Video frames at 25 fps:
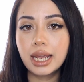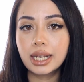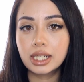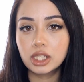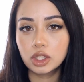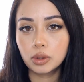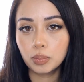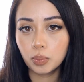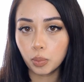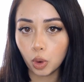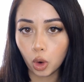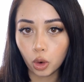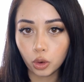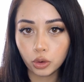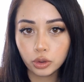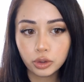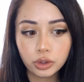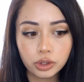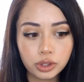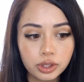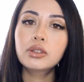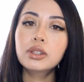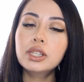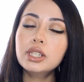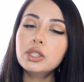
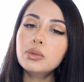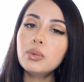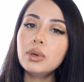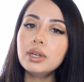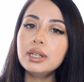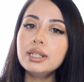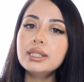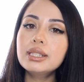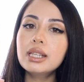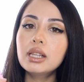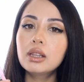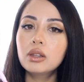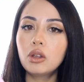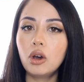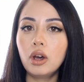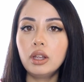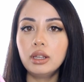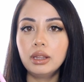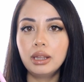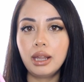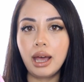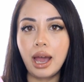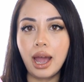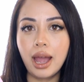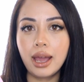Exposed. This one is a lot
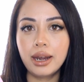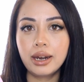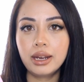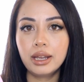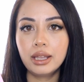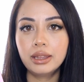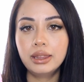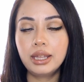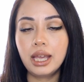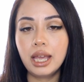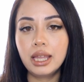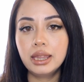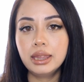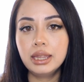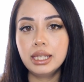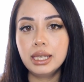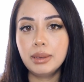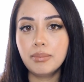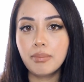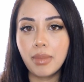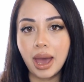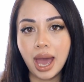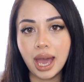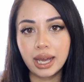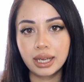lighter than the
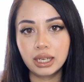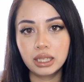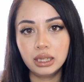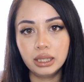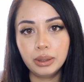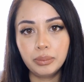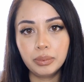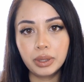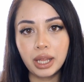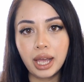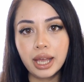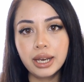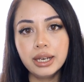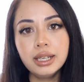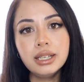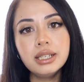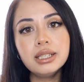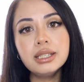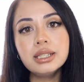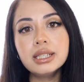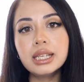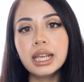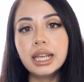MAC lip liners.